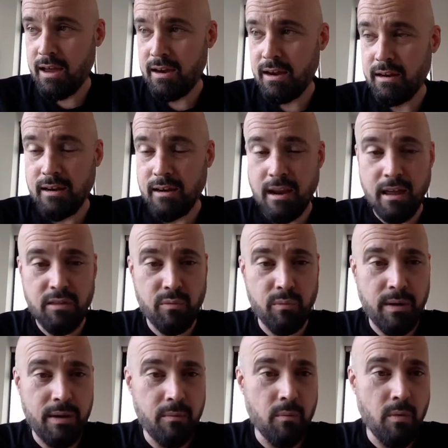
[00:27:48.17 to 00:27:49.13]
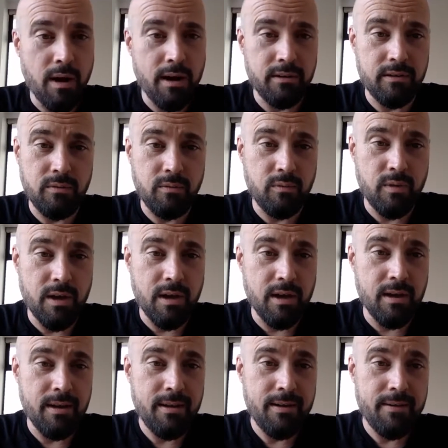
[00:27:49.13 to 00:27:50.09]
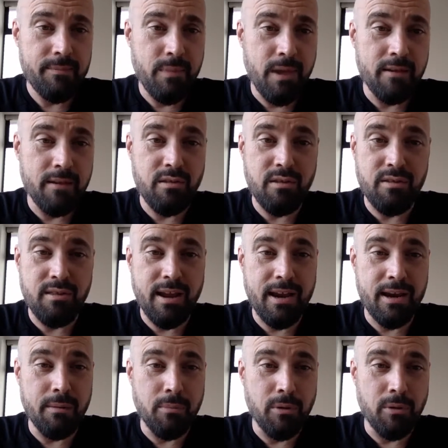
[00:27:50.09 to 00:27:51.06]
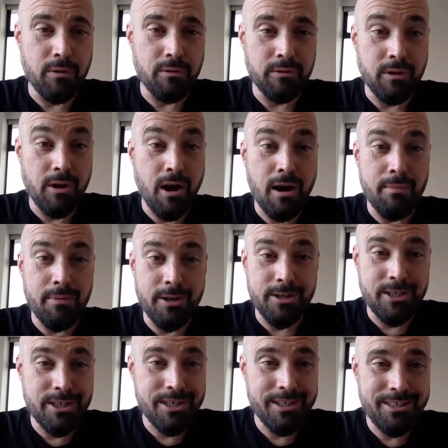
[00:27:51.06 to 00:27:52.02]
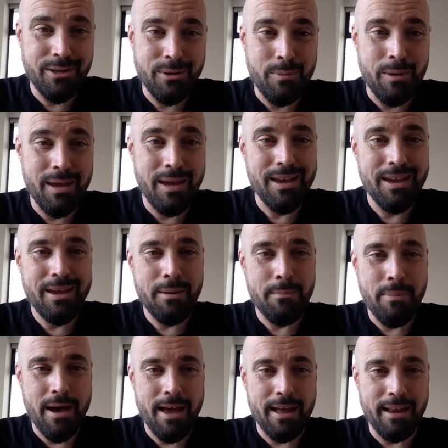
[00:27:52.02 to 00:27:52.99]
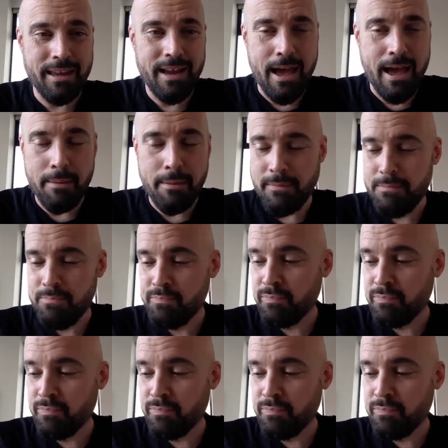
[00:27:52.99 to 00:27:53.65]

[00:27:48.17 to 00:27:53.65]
unless we want the unsustainable garbage to be piling up.